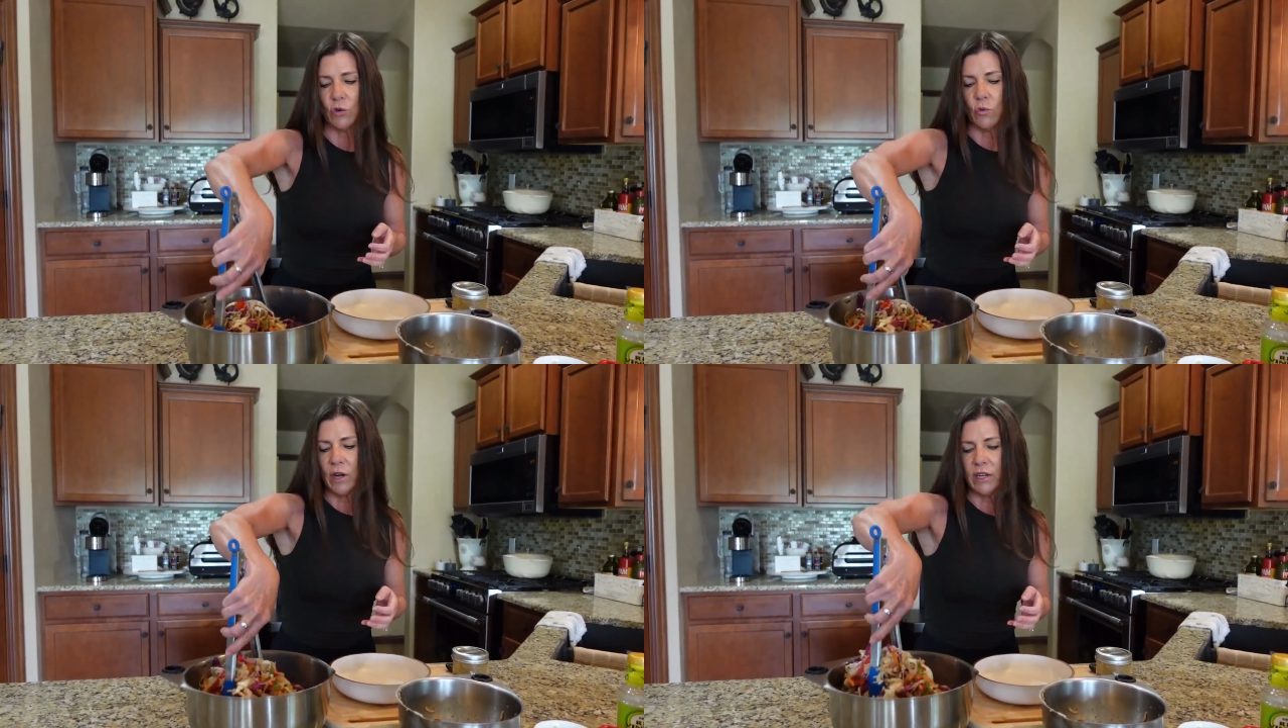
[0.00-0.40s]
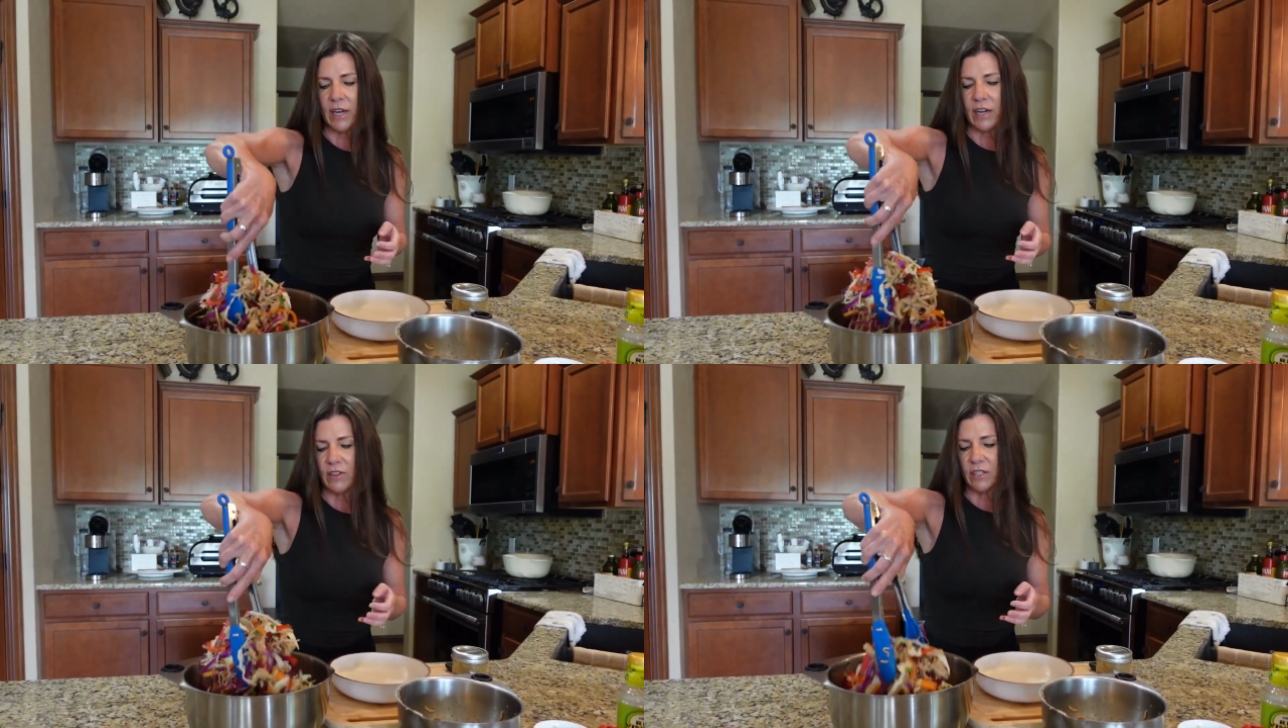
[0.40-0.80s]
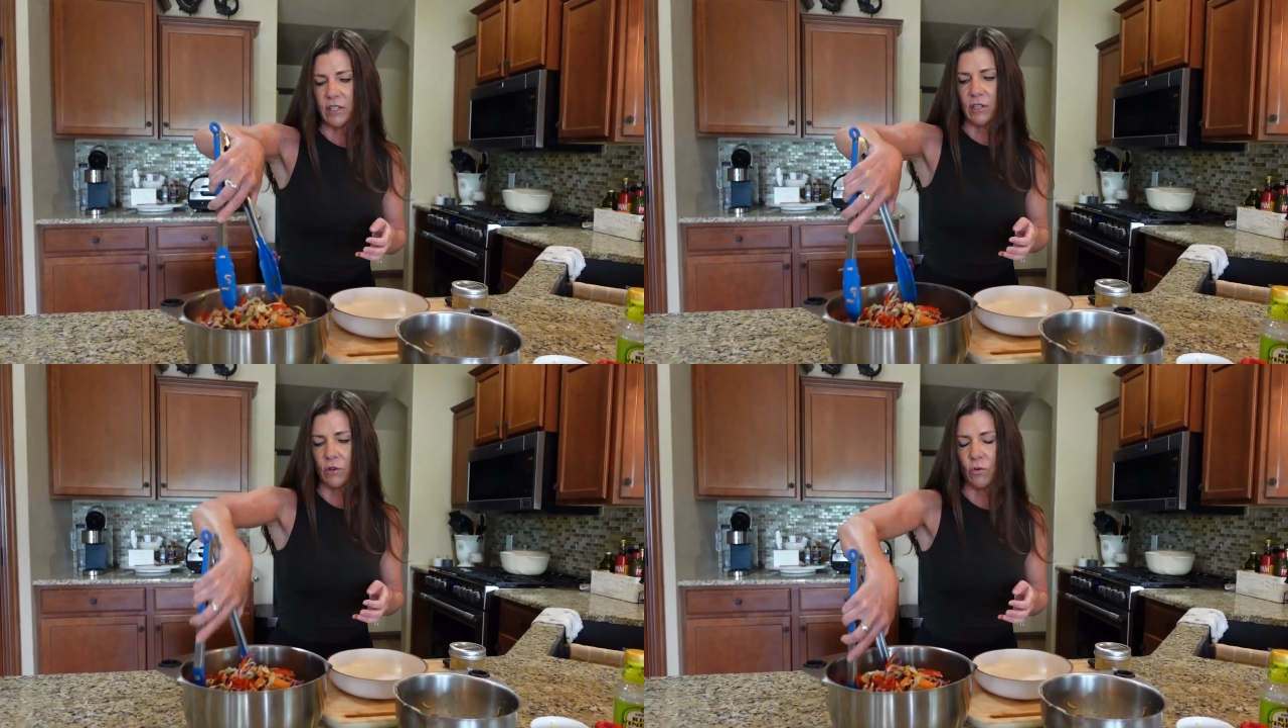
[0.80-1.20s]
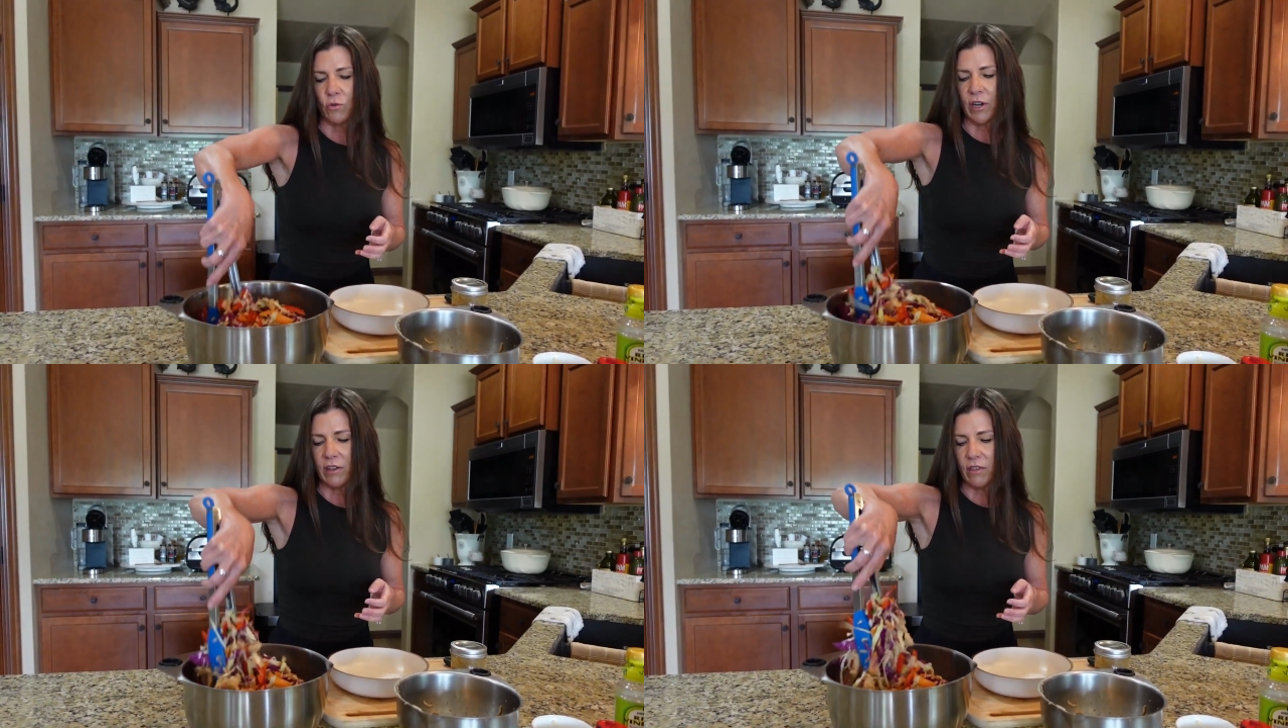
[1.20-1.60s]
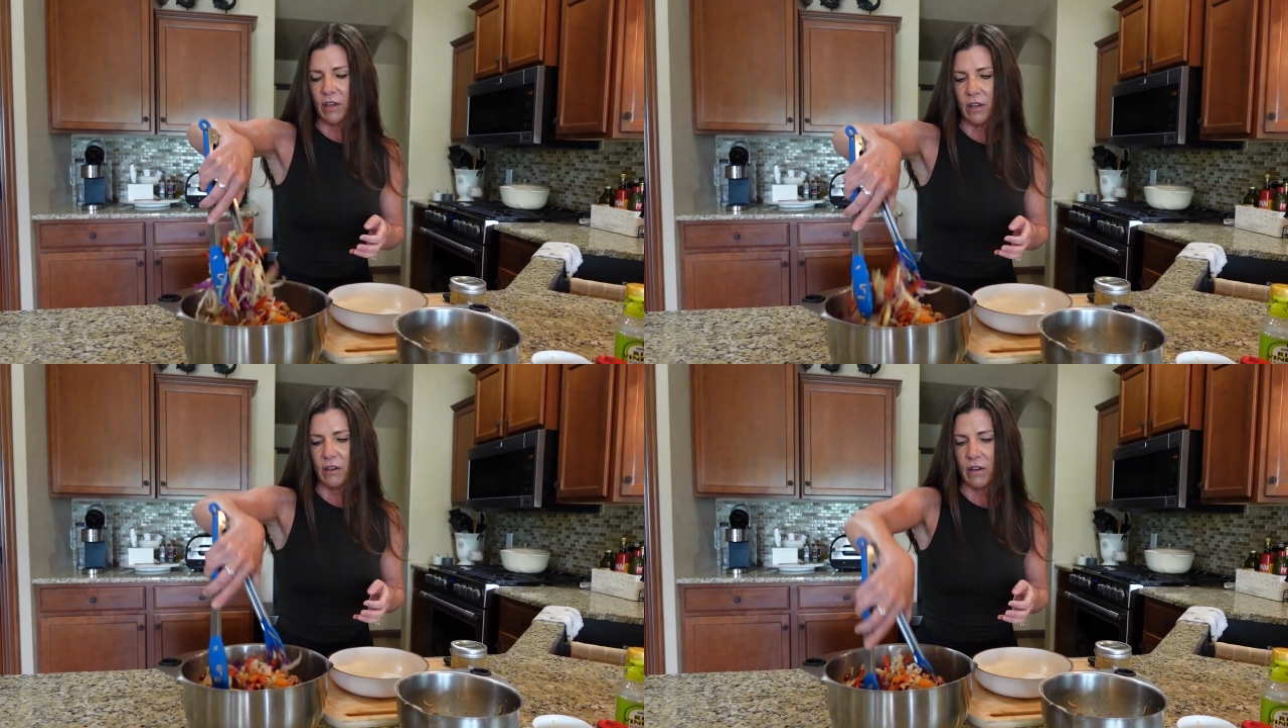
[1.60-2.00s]
whatnot. This is a great
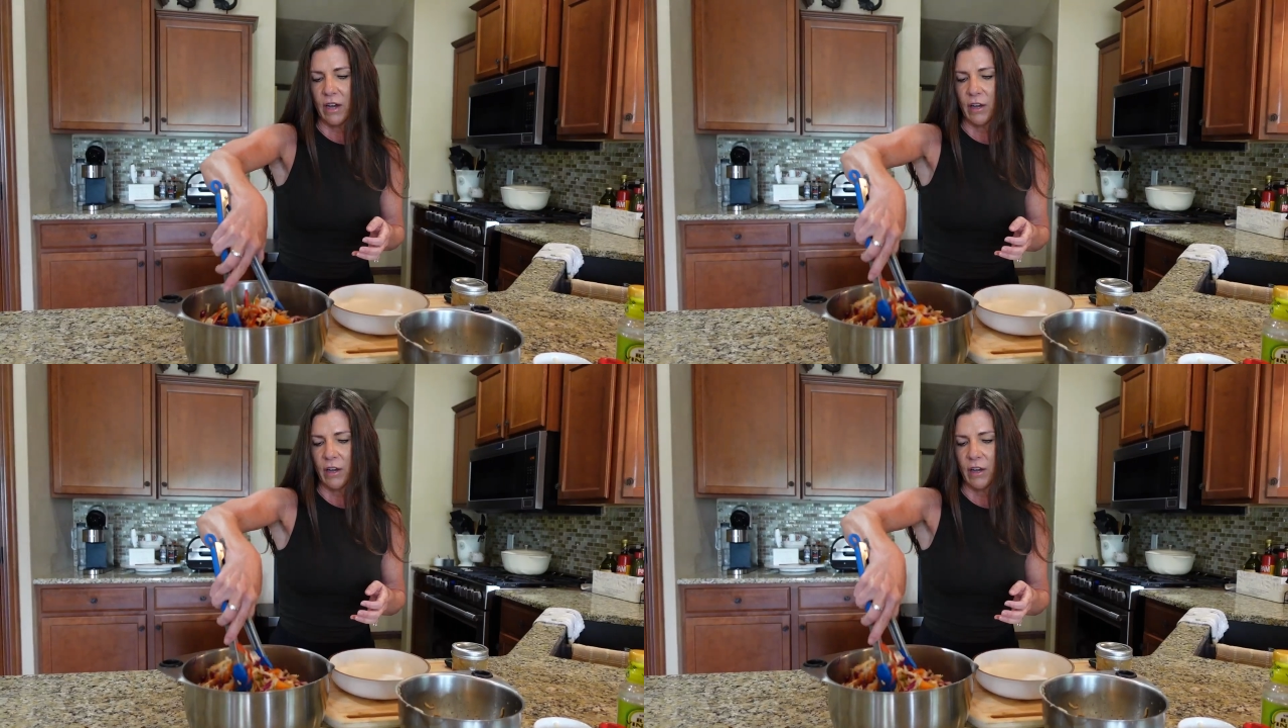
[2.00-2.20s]
thing